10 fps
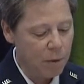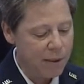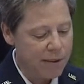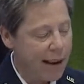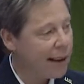
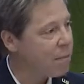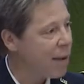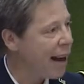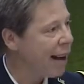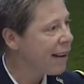was taken
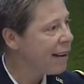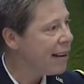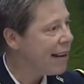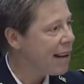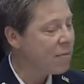back.
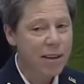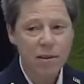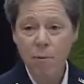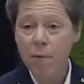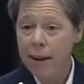And my
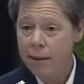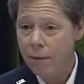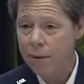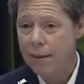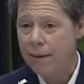
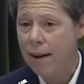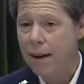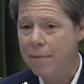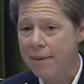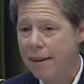supervisor at the
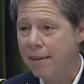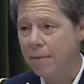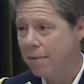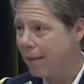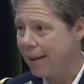time said,
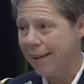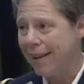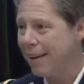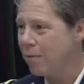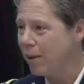
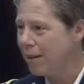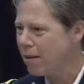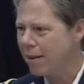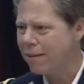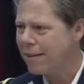I really
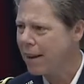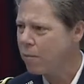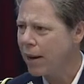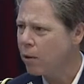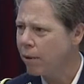don't
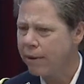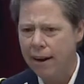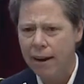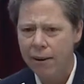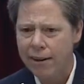understand why you were
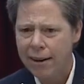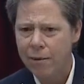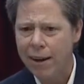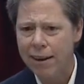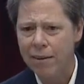retiring
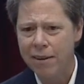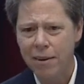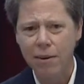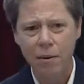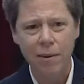anyway.
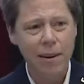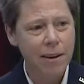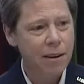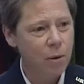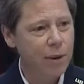
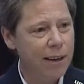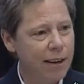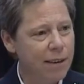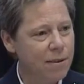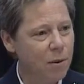You're really
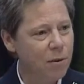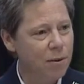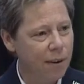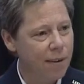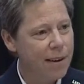a good
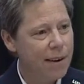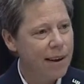soldier.